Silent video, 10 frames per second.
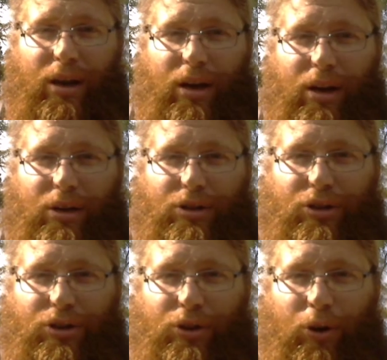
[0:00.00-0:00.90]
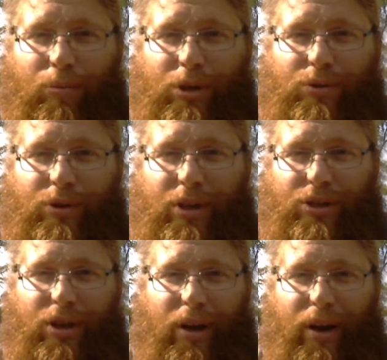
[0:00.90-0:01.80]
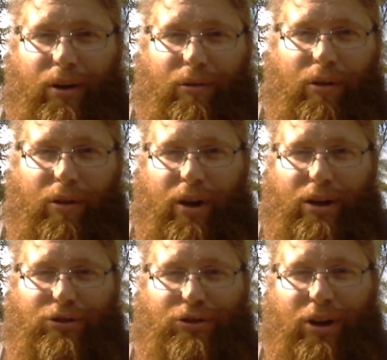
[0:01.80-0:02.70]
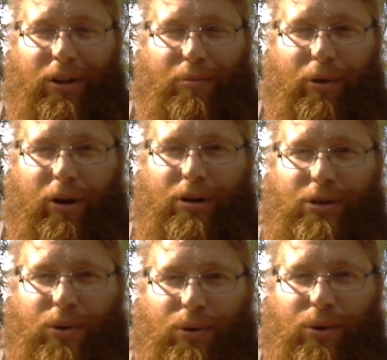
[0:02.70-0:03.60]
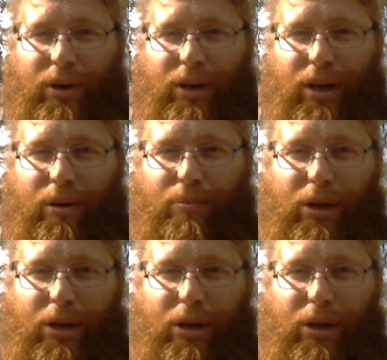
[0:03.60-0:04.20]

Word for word: and she almost reached the three thousand dollar mark, so go and uh,